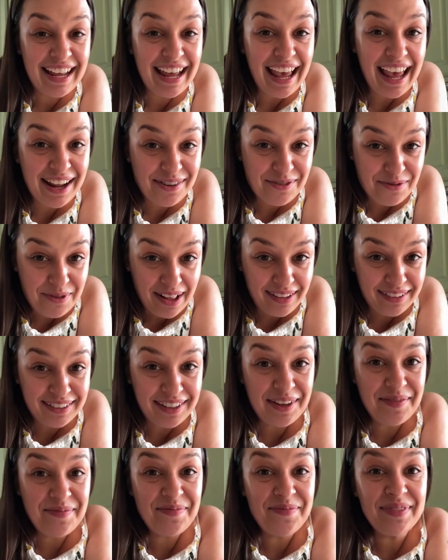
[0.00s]
And
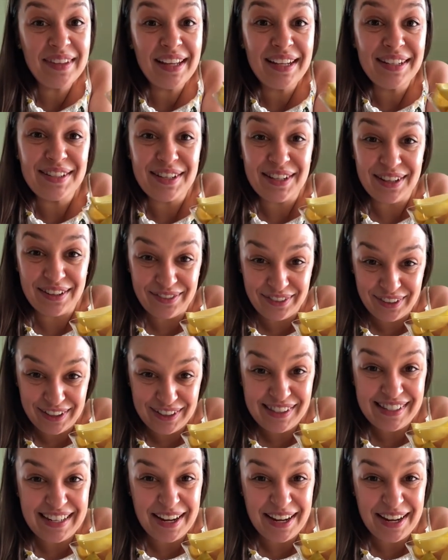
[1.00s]
welcome to the first